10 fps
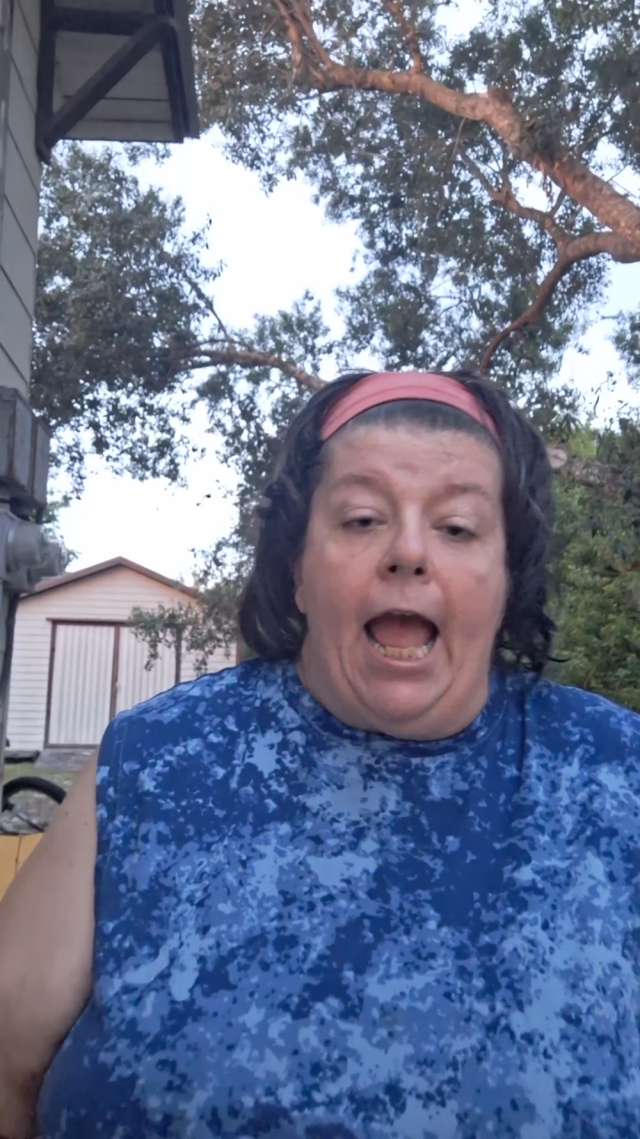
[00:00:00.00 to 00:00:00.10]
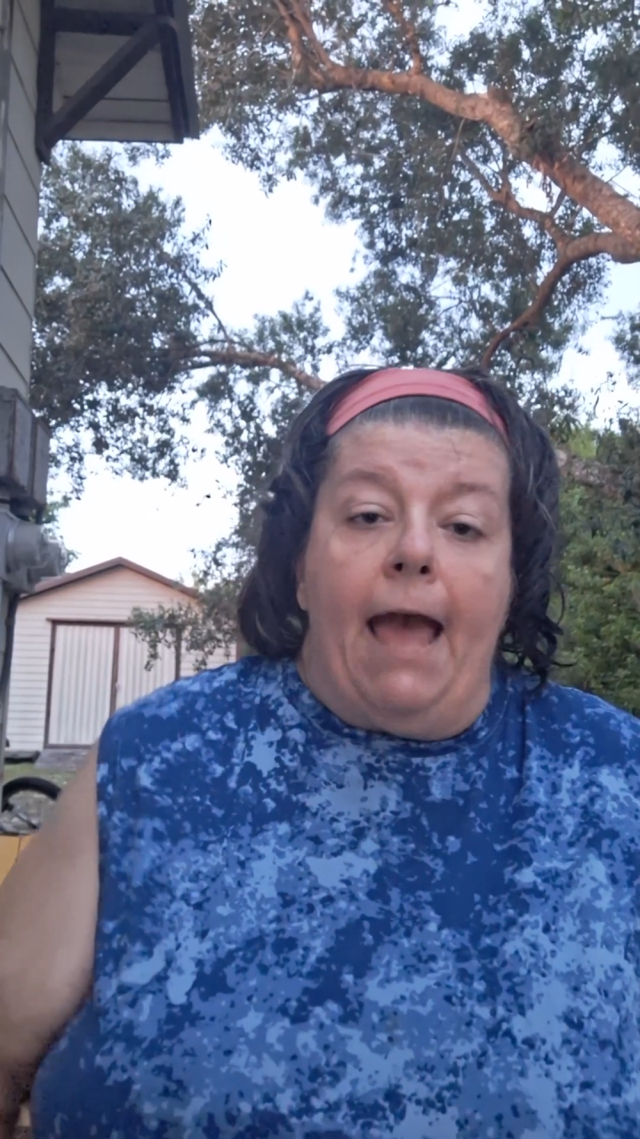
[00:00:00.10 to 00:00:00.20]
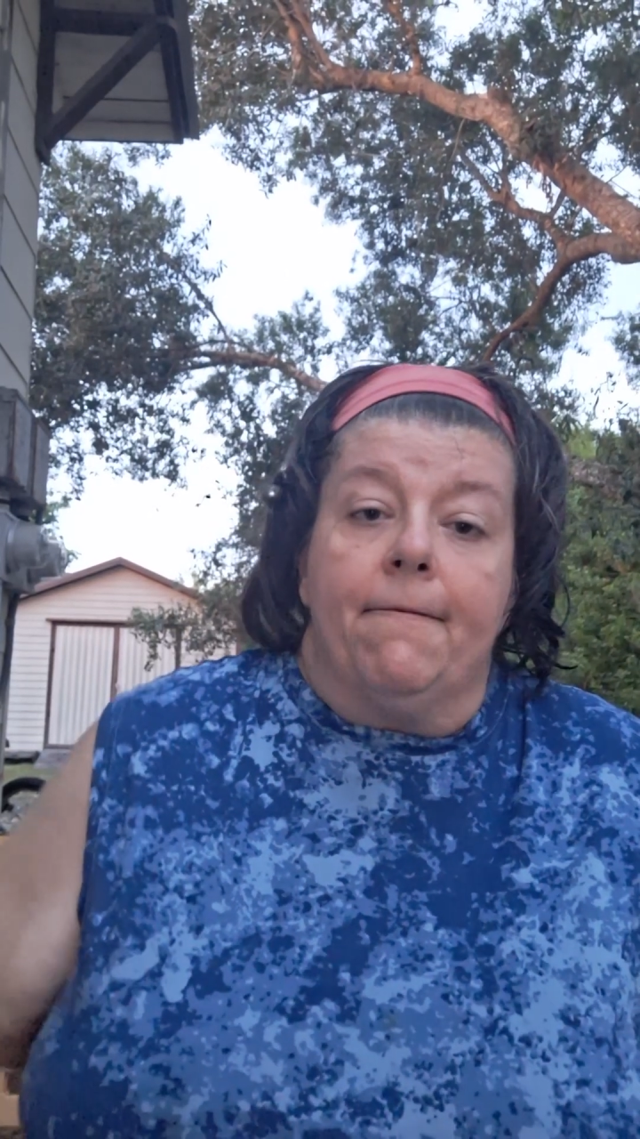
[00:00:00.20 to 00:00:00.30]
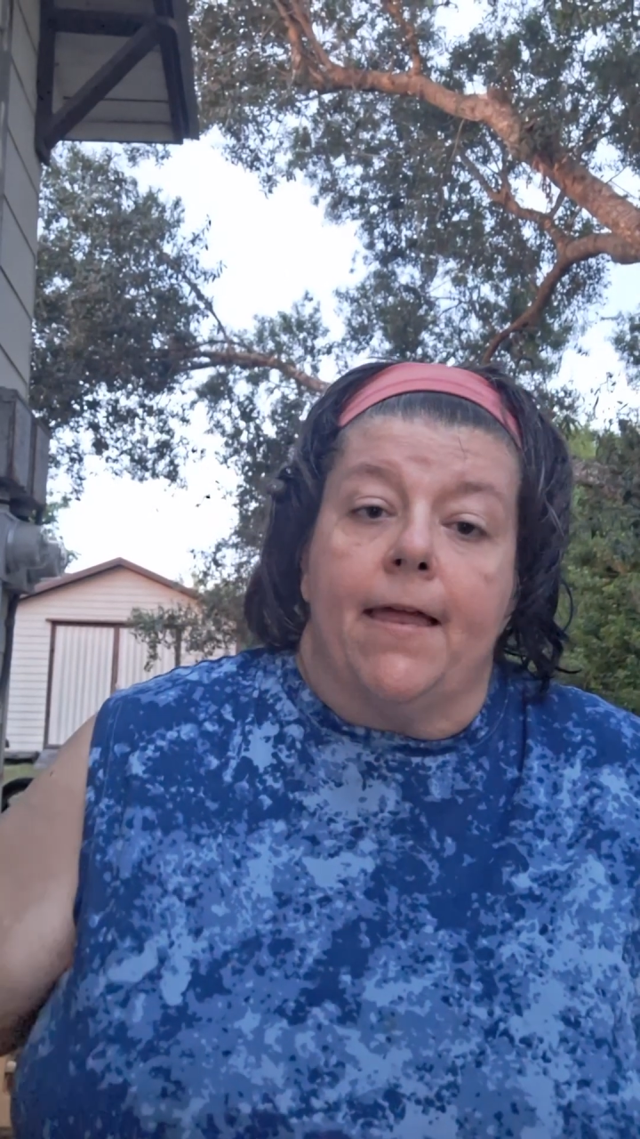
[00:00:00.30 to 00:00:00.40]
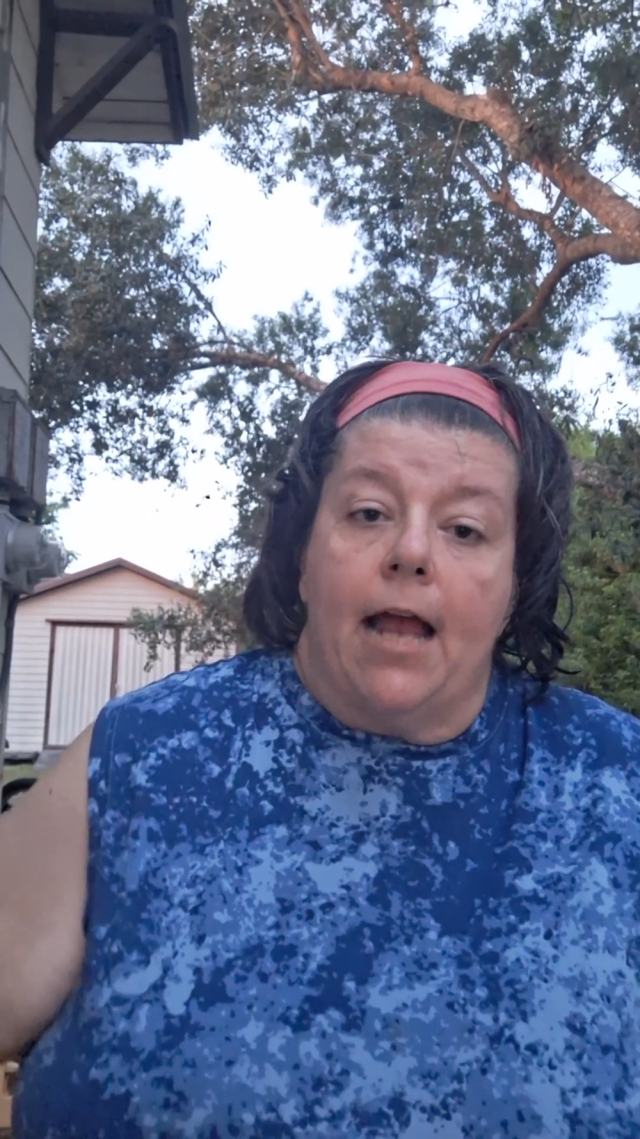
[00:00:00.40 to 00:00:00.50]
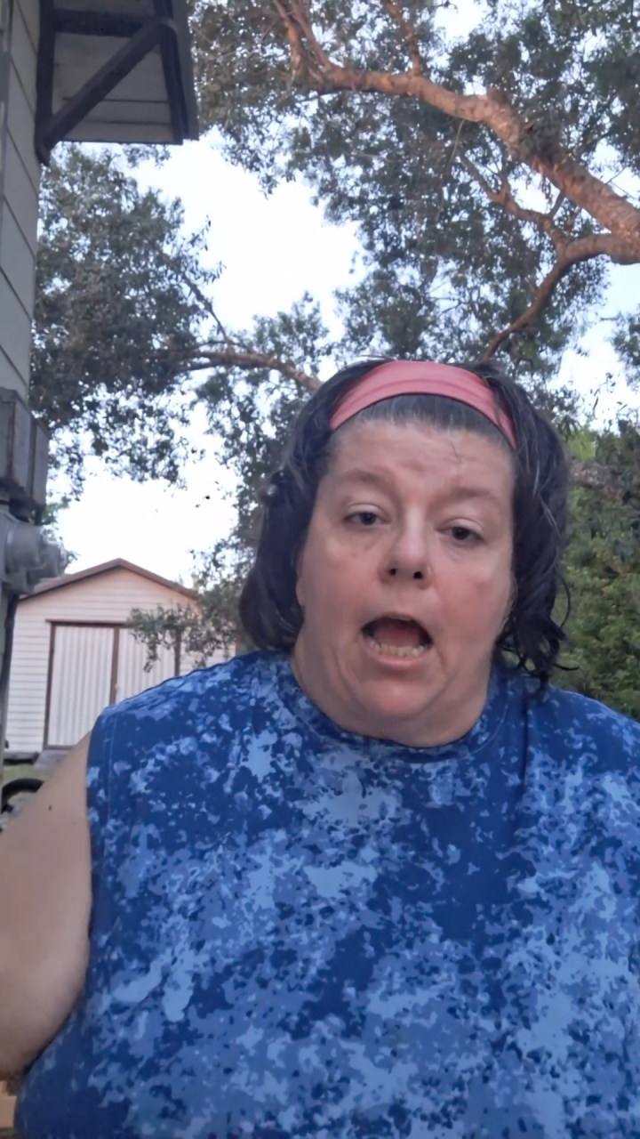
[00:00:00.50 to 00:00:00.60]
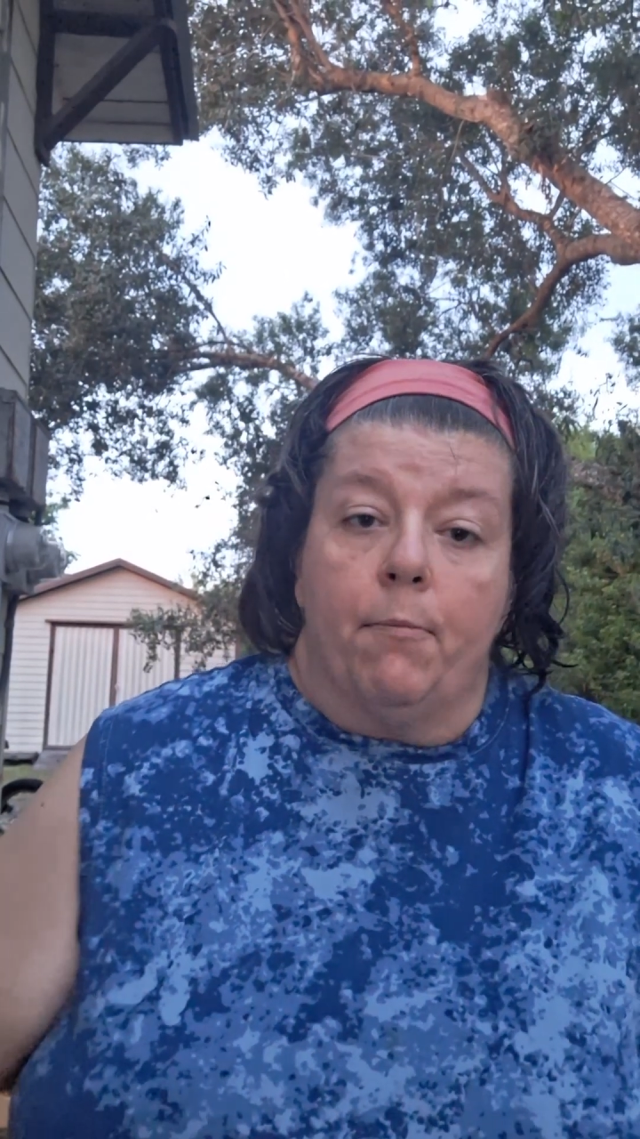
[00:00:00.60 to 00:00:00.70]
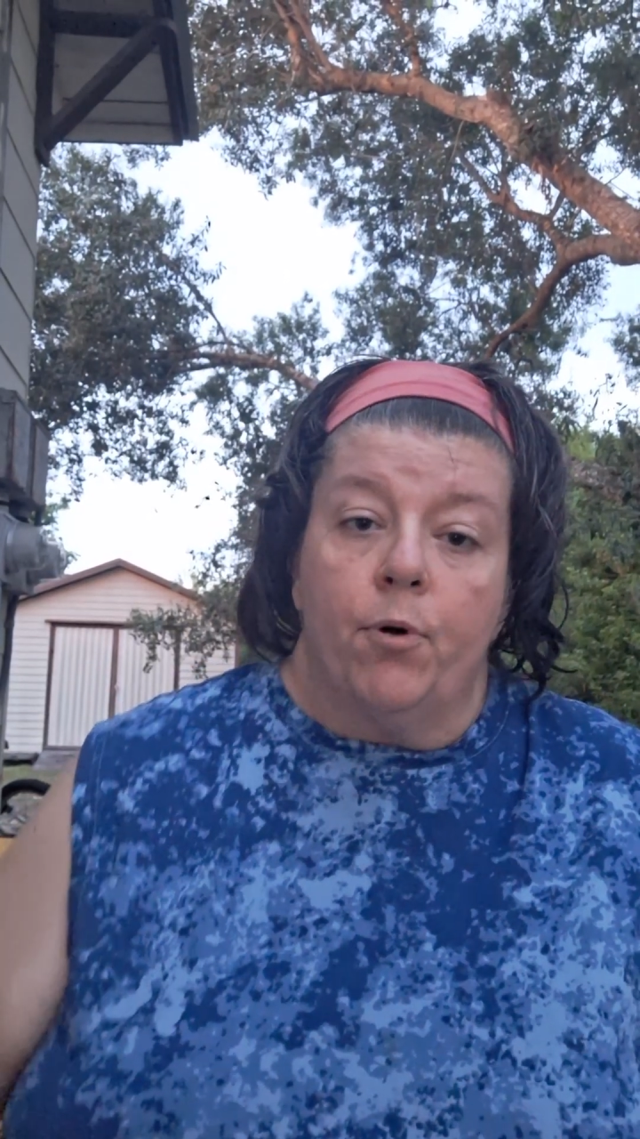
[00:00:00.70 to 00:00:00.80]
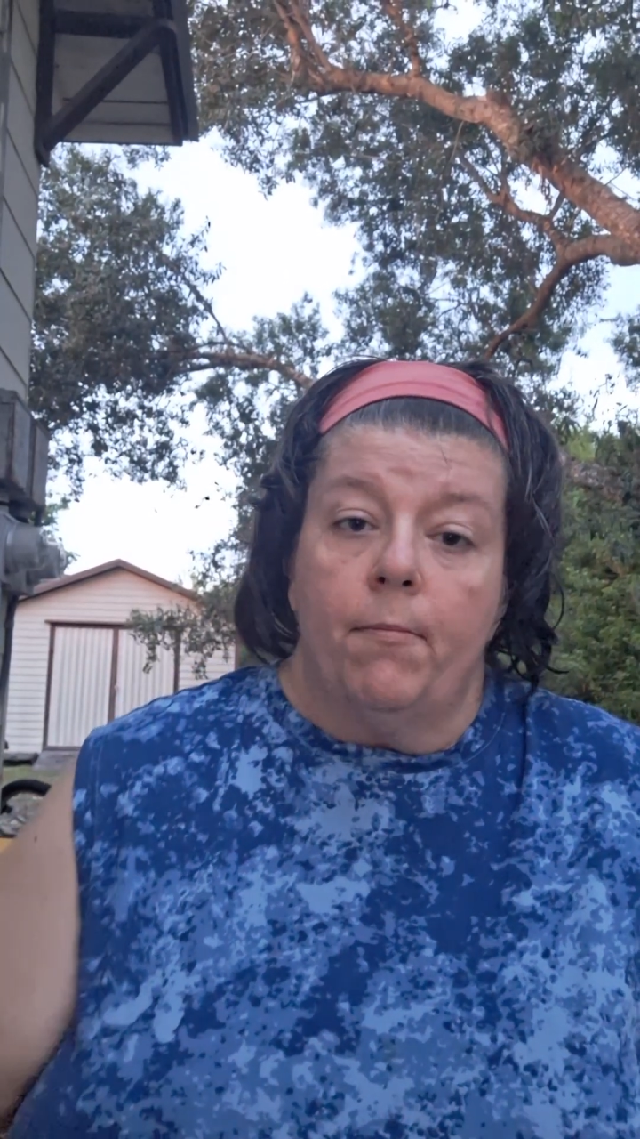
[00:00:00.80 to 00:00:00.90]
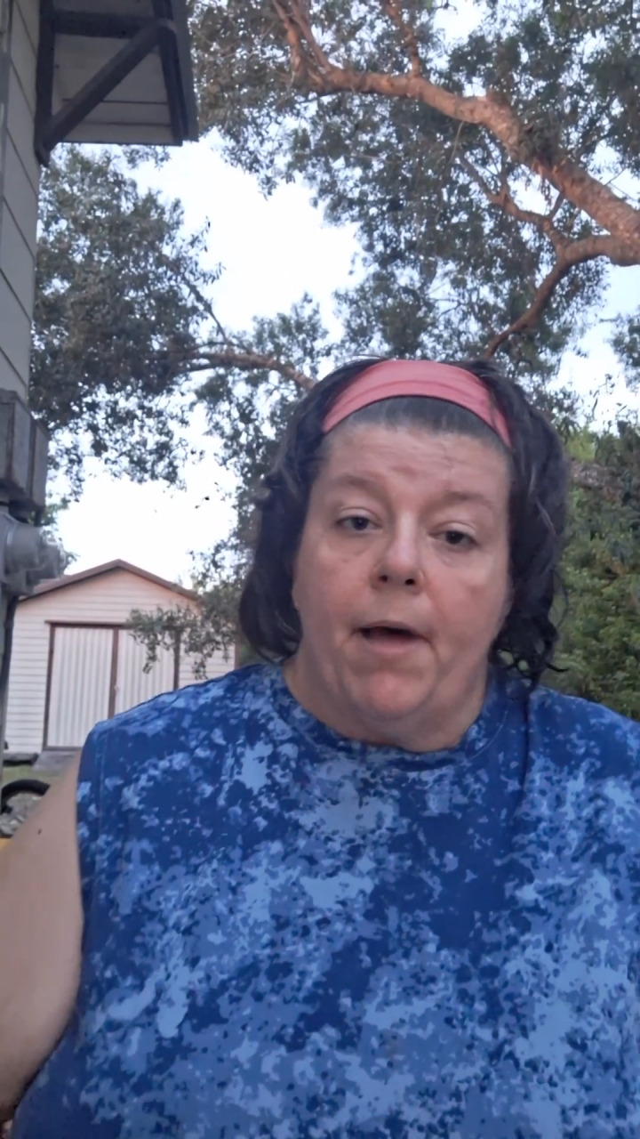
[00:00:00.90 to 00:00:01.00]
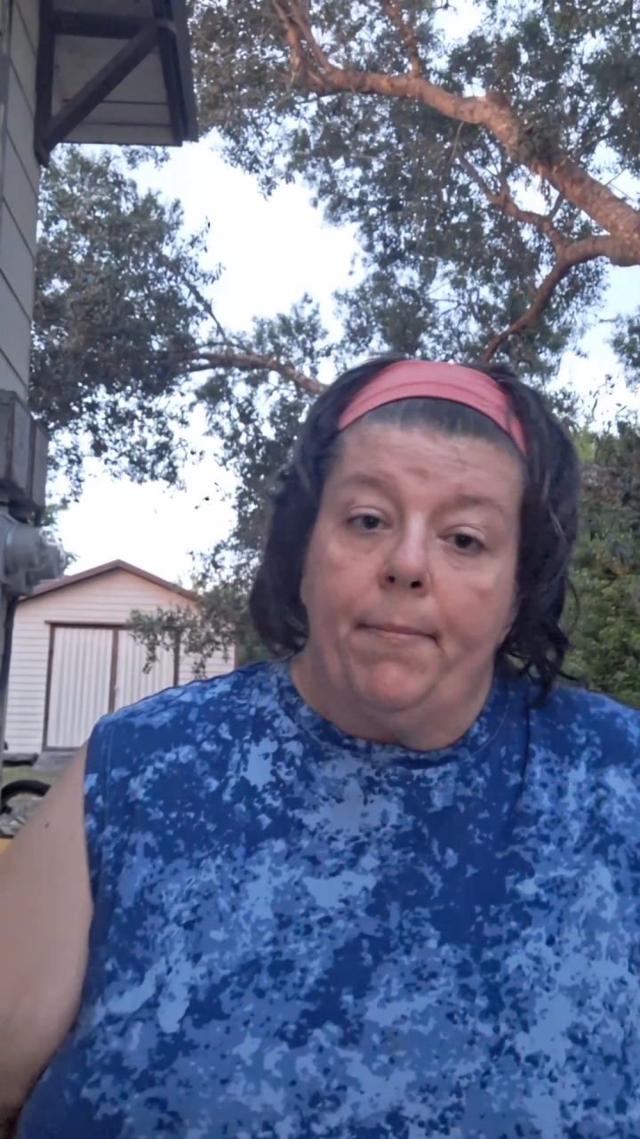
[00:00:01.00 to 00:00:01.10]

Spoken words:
and then I pull my